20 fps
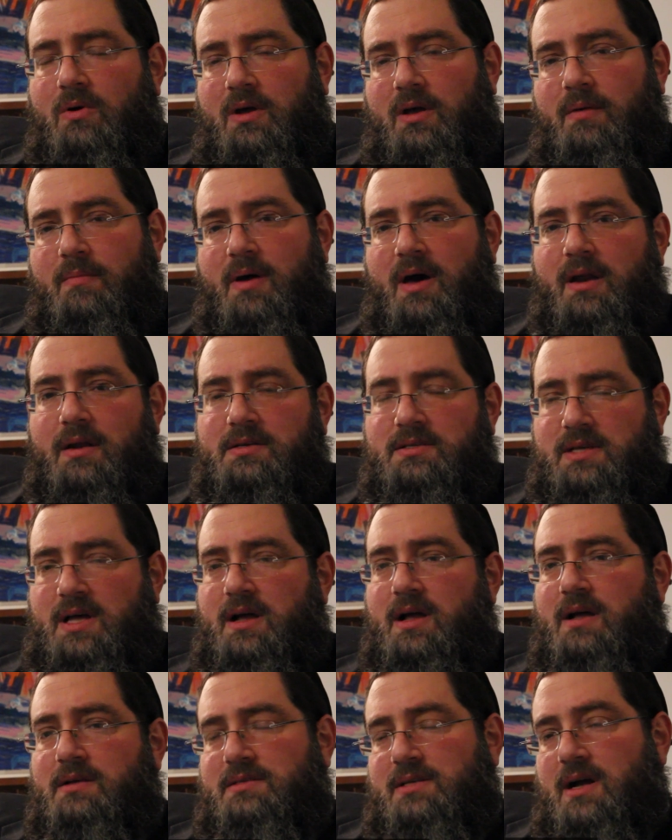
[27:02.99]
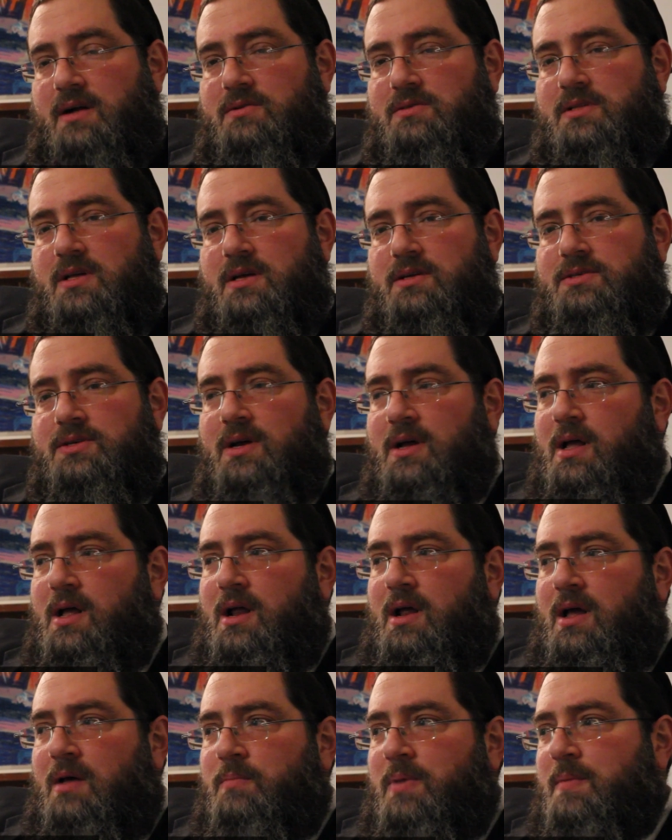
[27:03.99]
talking about a sound stage.
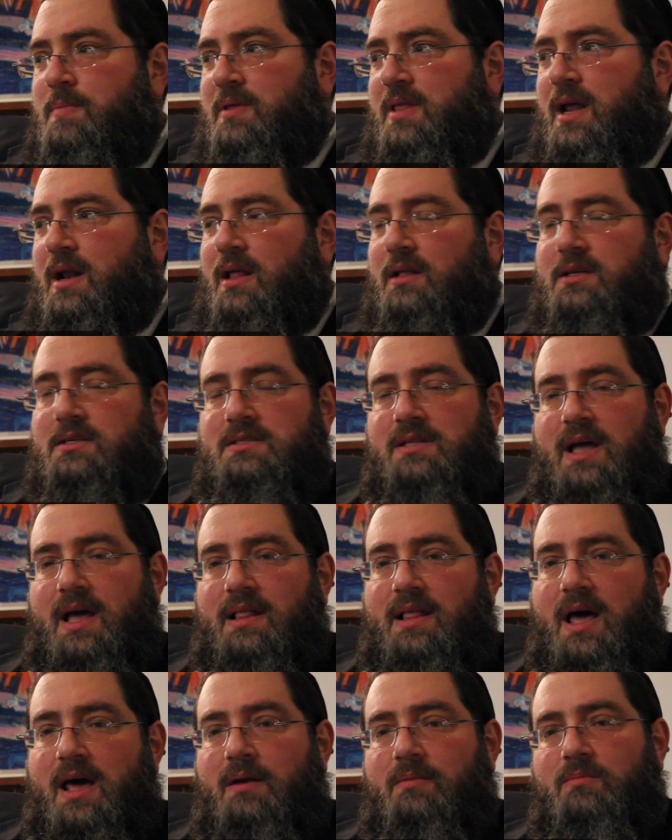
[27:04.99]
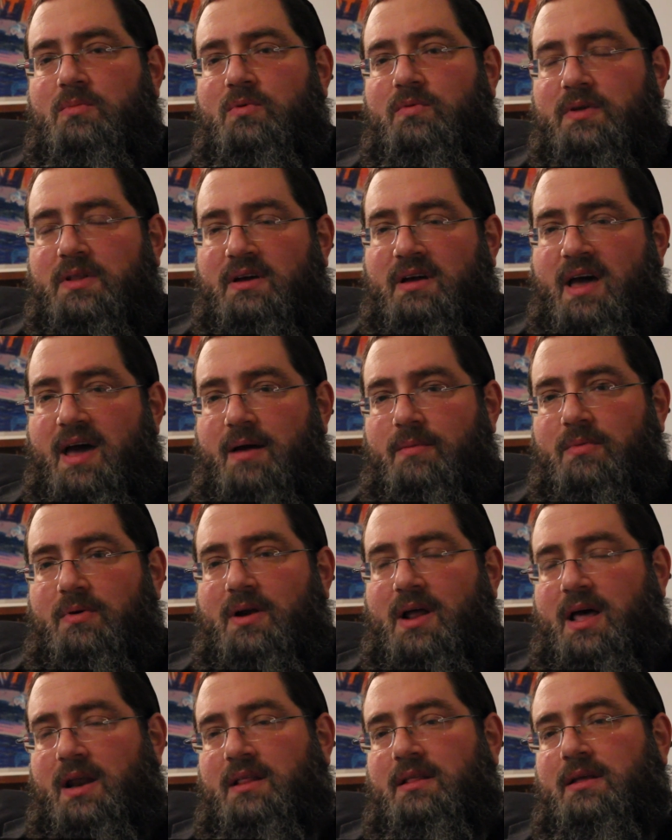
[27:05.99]
People that will understand how to move with the
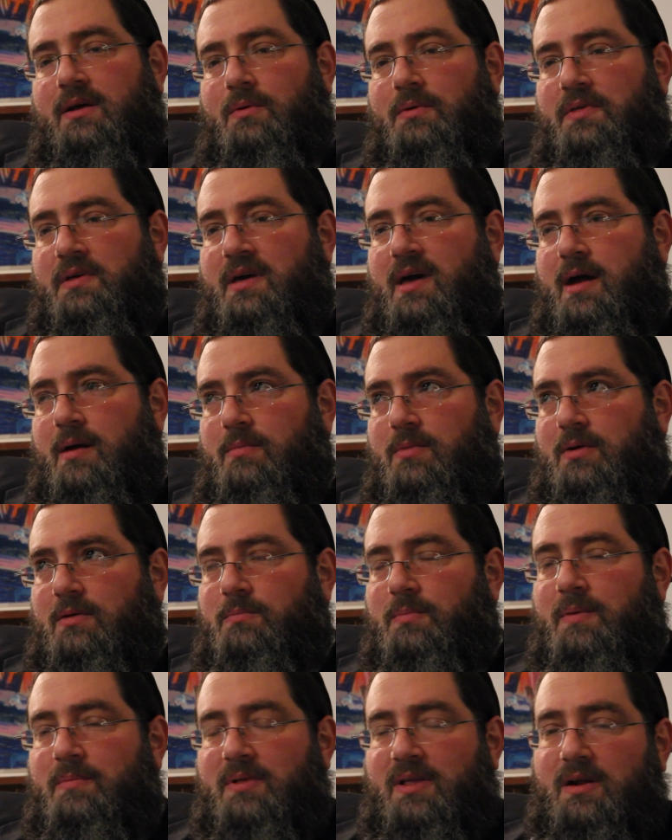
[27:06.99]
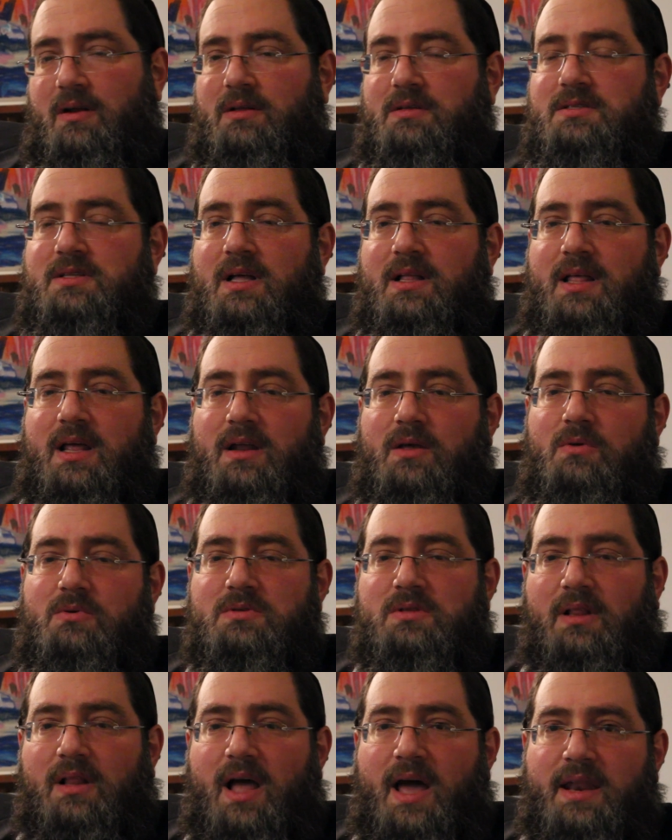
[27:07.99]
camera and how to deal with the camera. People that understand how to
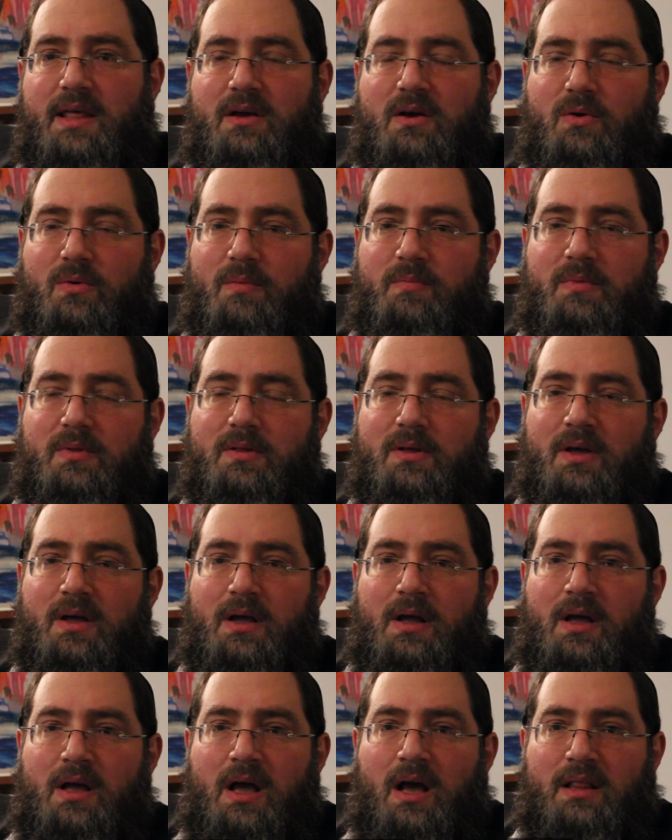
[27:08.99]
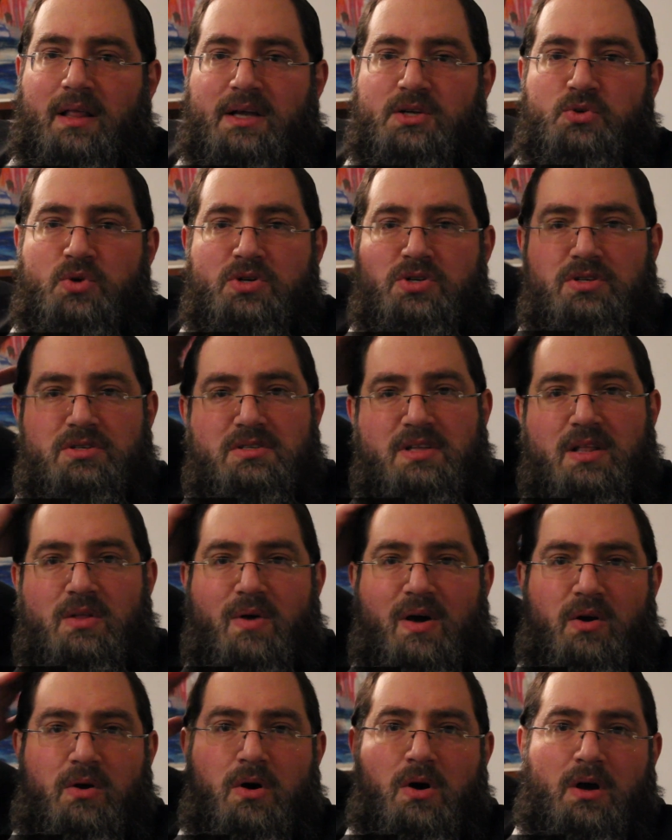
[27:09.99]
use the lighting equipment. Electricians that
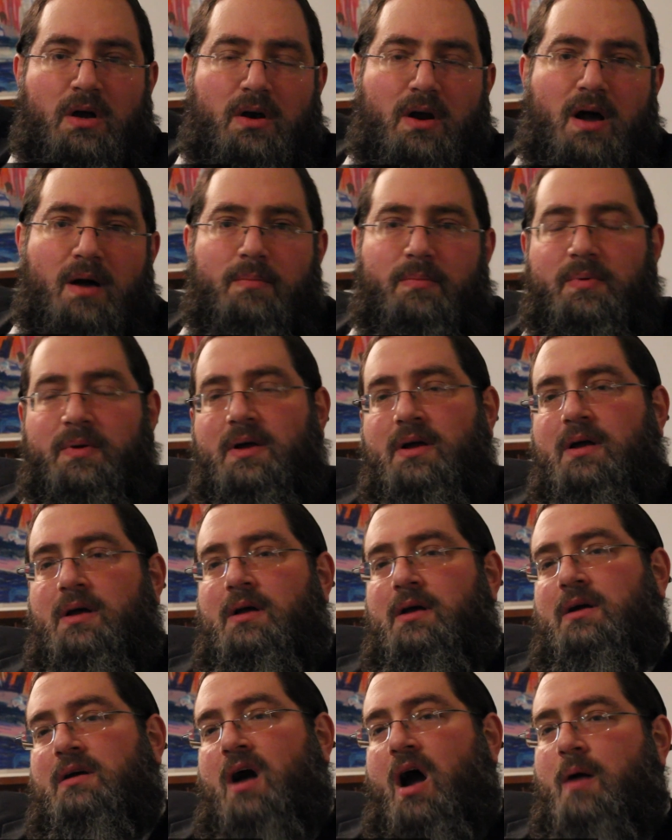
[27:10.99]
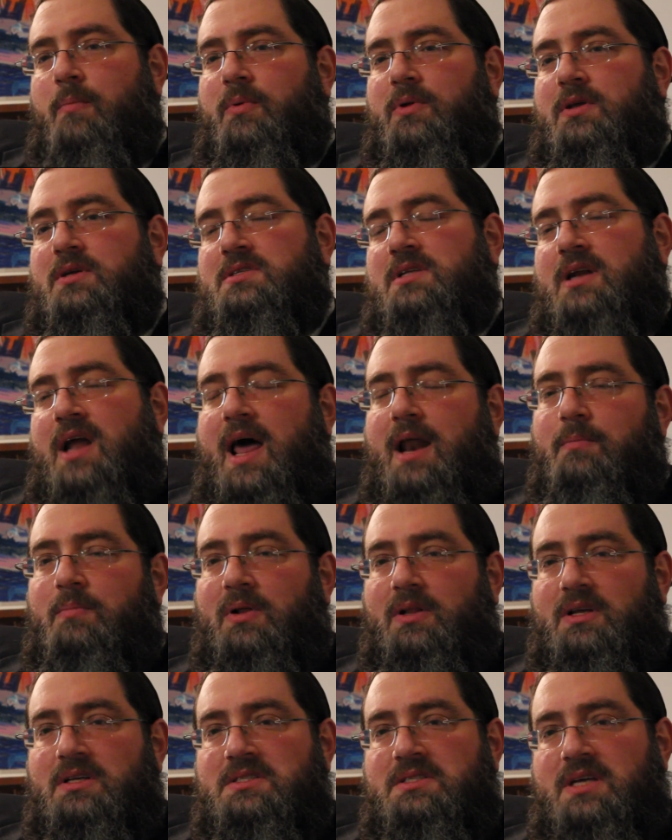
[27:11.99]
know how to hook it up. Carpenters that know how to
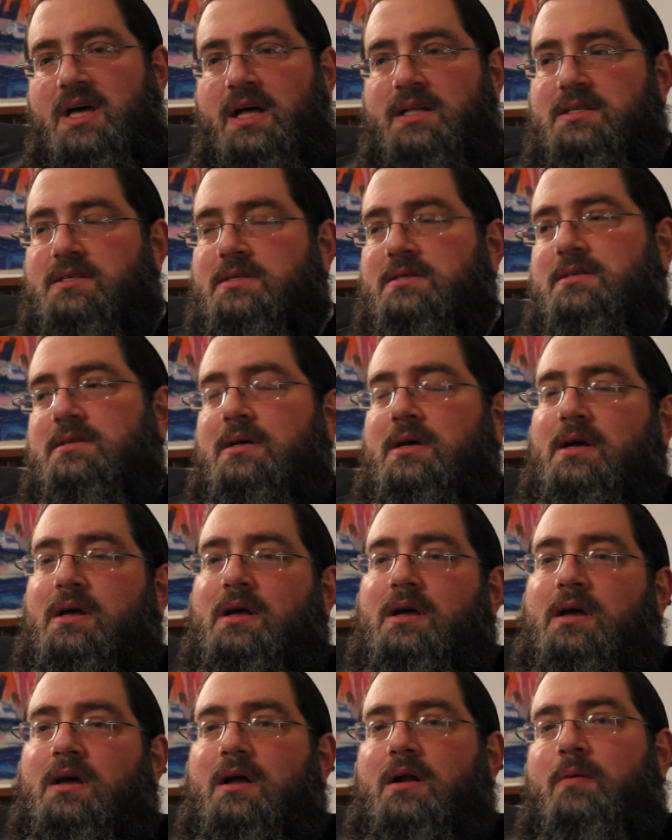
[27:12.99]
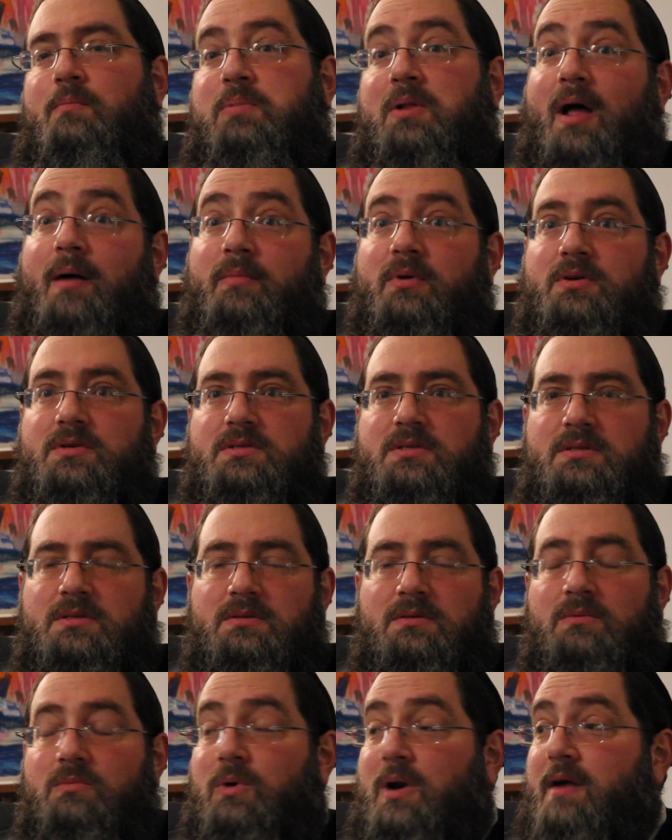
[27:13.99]
build the sets.
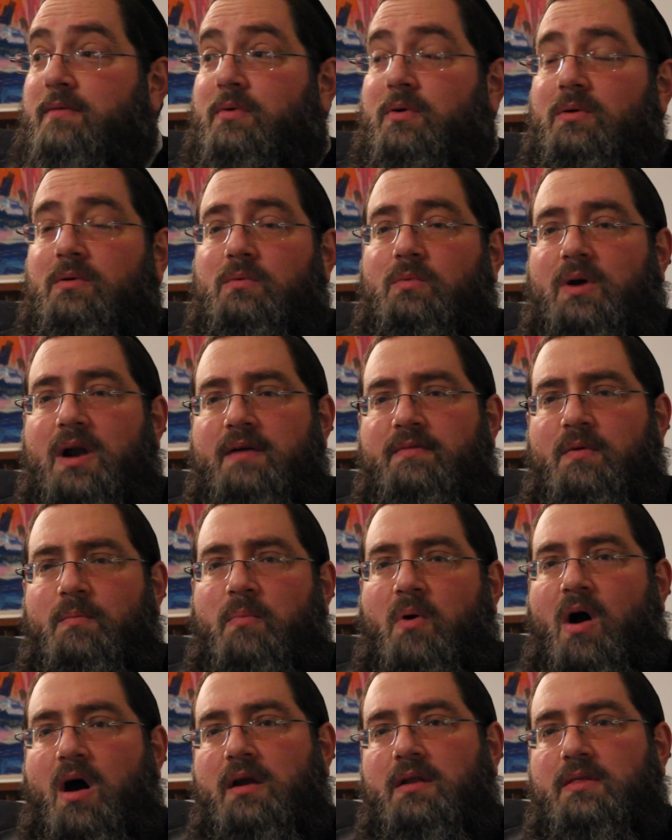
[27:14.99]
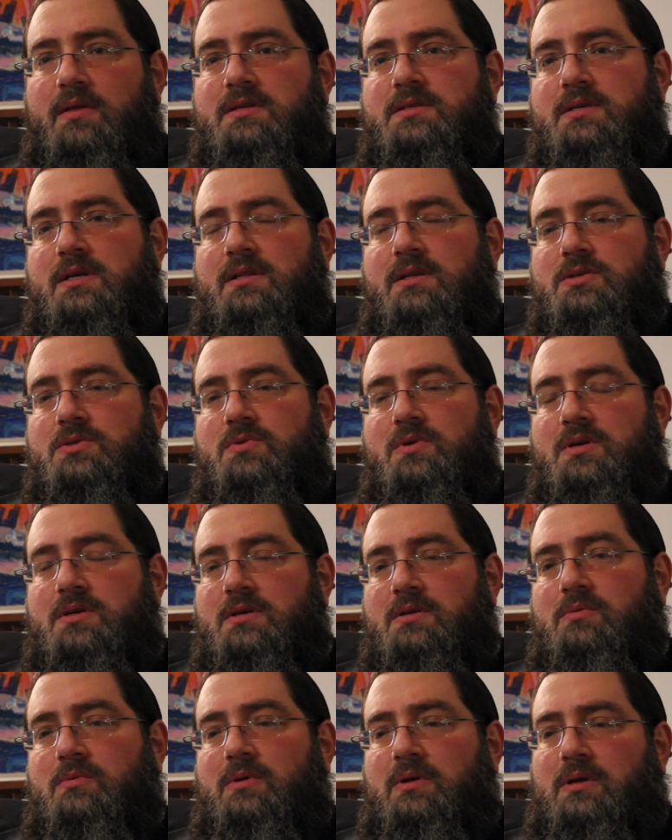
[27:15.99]
Plumbers. Whatever part of this
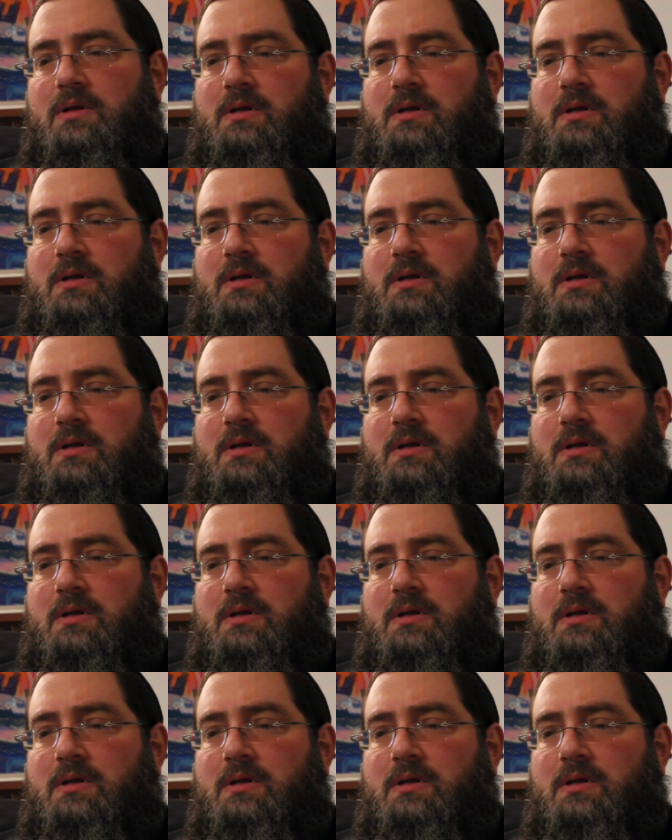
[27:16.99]
industry